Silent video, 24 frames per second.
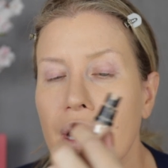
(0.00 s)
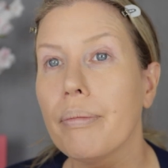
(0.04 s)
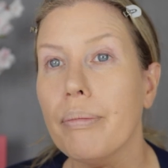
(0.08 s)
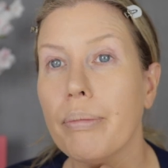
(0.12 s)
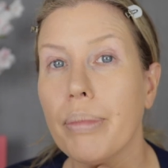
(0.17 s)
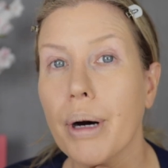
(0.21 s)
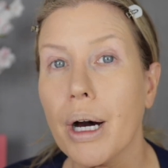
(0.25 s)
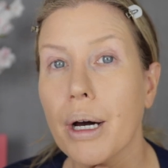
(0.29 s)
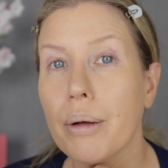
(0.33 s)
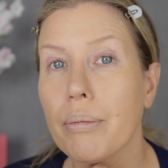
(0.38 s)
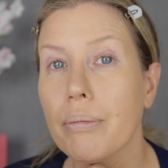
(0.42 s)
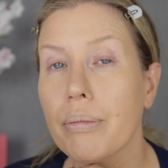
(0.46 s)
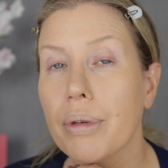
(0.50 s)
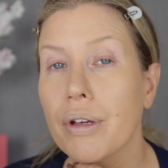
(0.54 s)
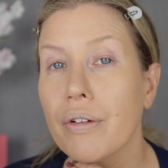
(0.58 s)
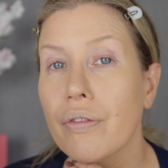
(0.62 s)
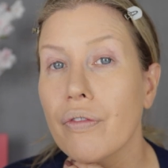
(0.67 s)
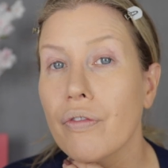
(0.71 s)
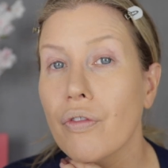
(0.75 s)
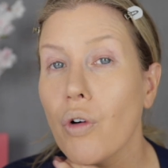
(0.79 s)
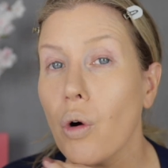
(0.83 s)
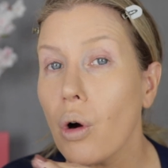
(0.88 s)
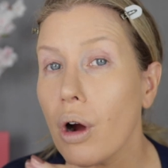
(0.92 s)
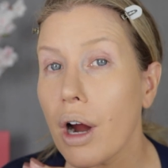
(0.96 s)
But
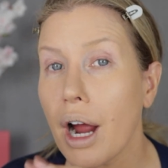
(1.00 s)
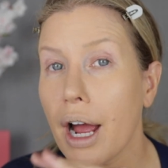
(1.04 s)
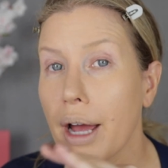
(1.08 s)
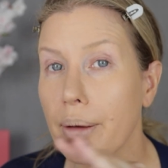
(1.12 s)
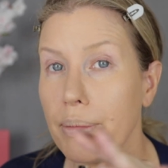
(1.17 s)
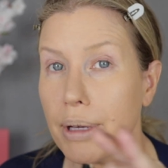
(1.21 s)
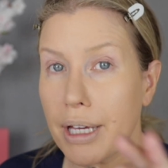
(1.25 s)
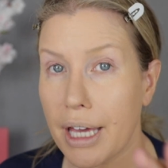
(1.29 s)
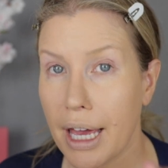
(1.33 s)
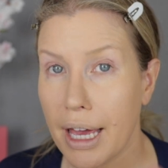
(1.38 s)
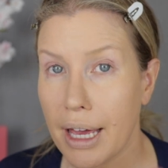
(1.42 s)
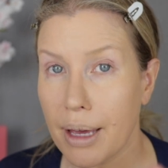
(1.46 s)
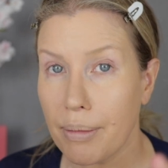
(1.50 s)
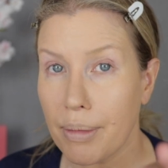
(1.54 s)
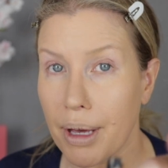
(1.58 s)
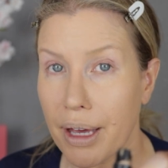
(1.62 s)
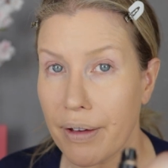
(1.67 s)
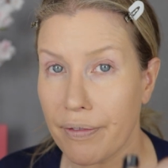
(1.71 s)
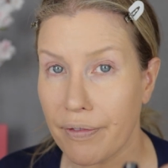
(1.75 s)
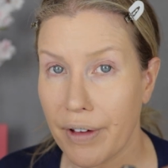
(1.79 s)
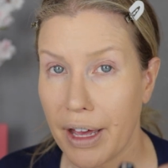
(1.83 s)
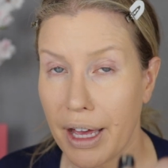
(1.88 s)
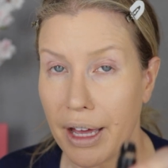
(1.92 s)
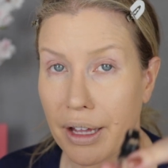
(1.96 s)
before I became a
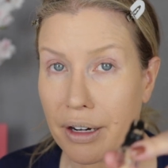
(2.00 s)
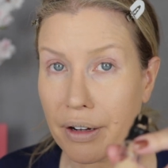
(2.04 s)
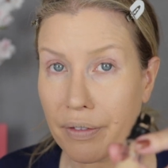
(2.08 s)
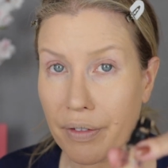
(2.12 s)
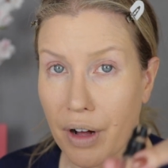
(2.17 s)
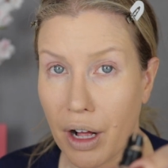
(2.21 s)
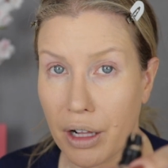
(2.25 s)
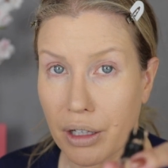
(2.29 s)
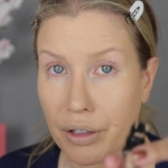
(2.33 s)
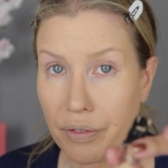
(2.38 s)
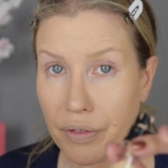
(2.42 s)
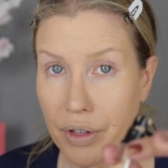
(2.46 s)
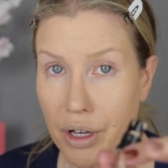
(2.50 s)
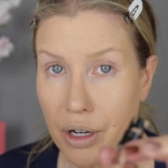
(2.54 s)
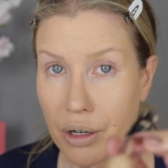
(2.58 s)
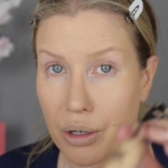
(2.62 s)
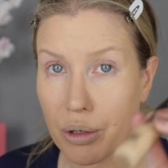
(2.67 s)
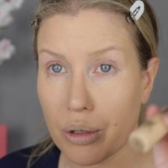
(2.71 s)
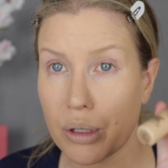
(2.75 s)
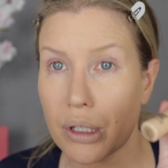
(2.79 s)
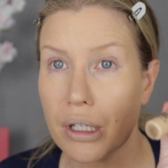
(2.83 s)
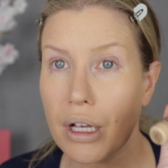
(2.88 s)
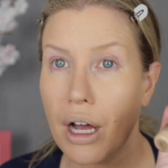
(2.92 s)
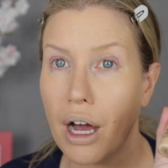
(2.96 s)
fan of all of
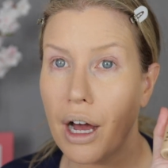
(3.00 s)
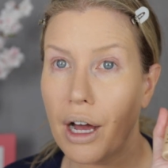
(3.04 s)
those,